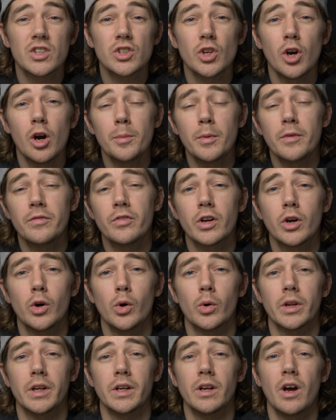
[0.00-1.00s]
time of
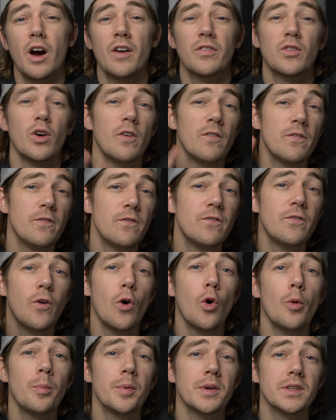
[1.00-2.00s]
recording, I've got
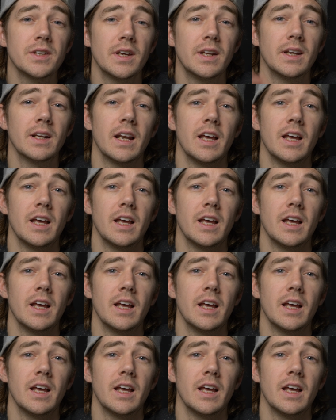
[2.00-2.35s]
4%